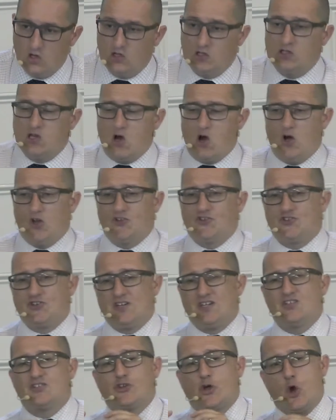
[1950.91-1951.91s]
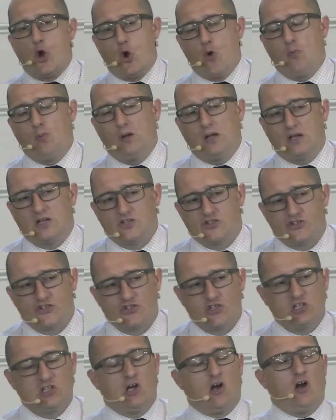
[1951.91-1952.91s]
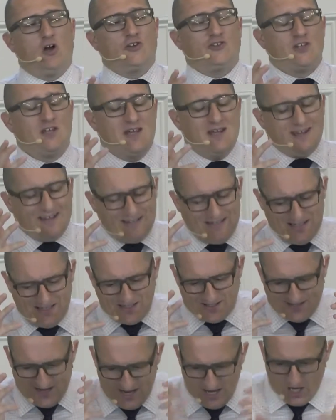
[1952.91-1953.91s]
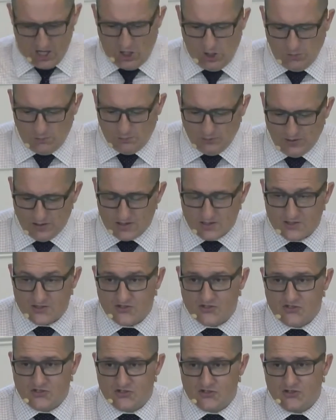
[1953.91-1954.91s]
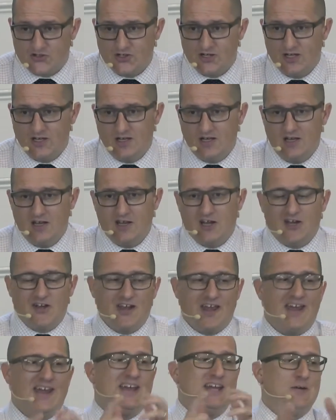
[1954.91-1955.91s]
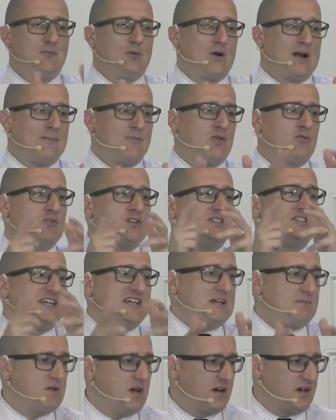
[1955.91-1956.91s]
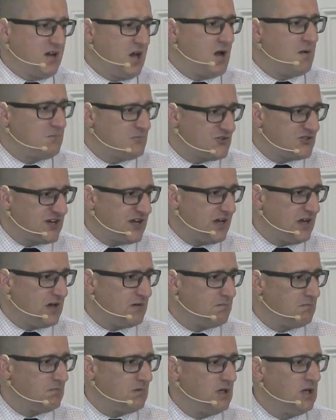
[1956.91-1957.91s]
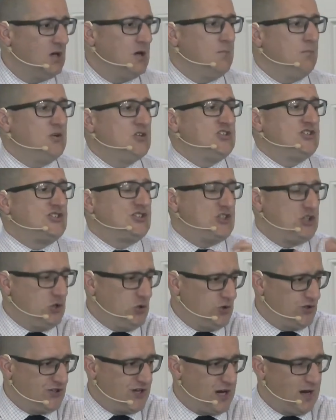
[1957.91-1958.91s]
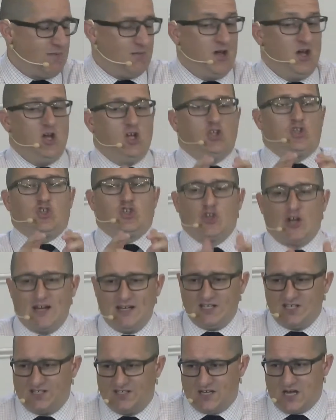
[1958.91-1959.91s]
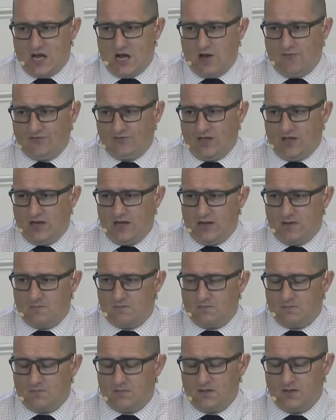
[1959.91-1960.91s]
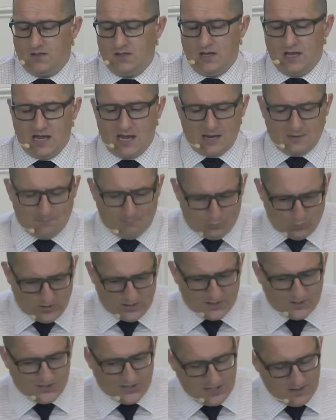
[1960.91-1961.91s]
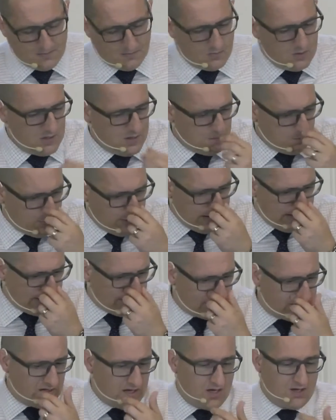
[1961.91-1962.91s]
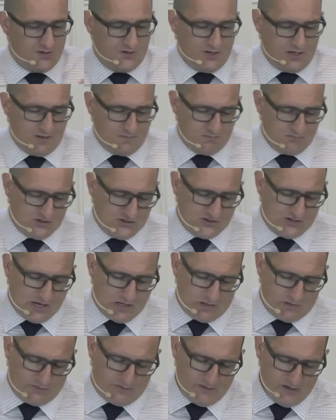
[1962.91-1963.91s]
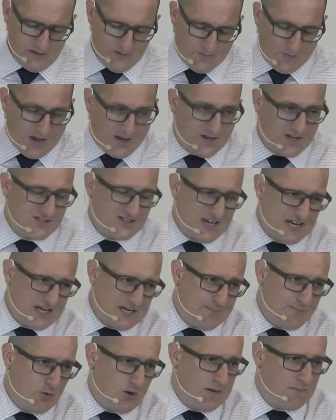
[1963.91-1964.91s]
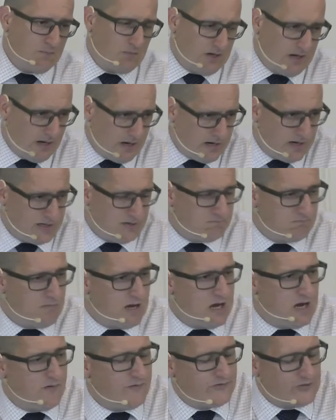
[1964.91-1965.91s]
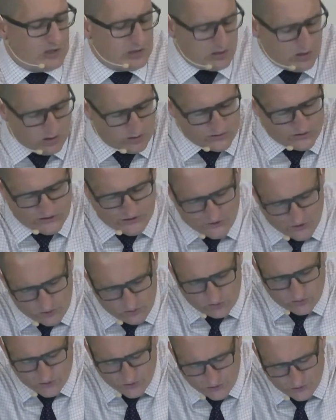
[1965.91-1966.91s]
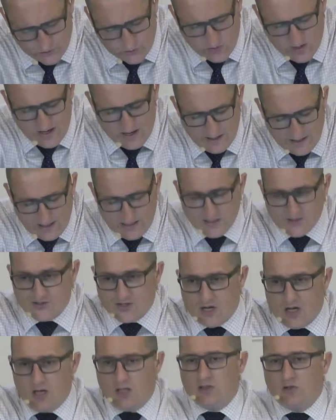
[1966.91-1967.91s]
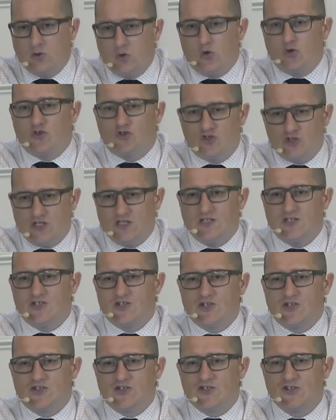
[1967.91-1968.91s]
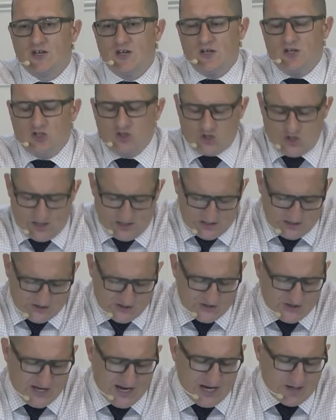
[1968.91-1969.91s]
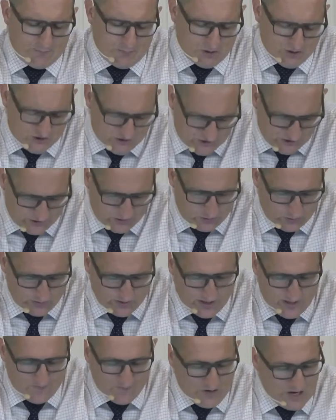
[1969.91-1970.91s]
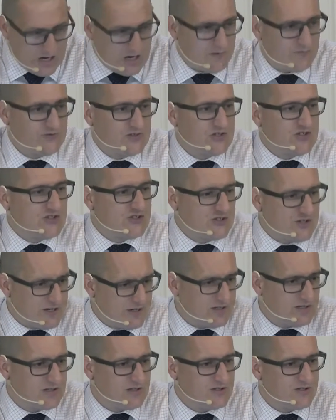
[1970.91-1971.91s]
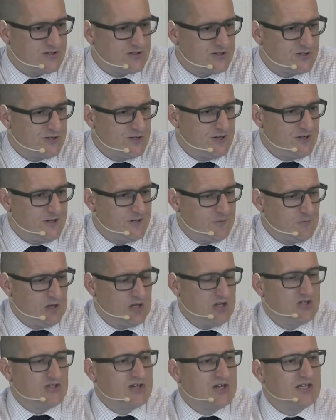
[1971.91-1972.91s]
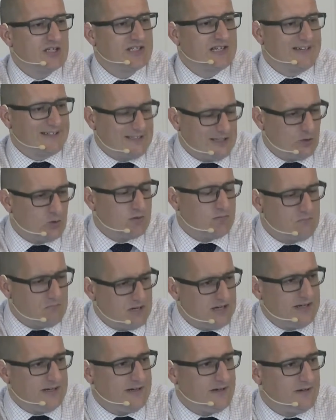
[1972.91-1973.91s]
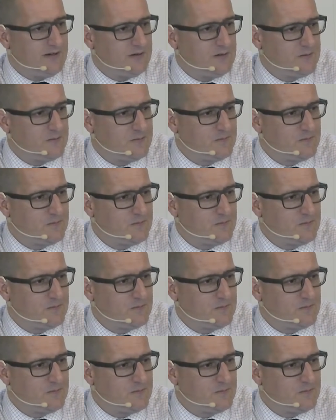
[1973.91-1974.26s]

Lot is hopeless. Lot is helpless. And Abram, the Redeemer, comes to him, pursues him, chases after him, and brings him back unto himself. And as Abram came after Lot, so too has our Lord Jesus chased and pursued after sinners. Sinners like you and me.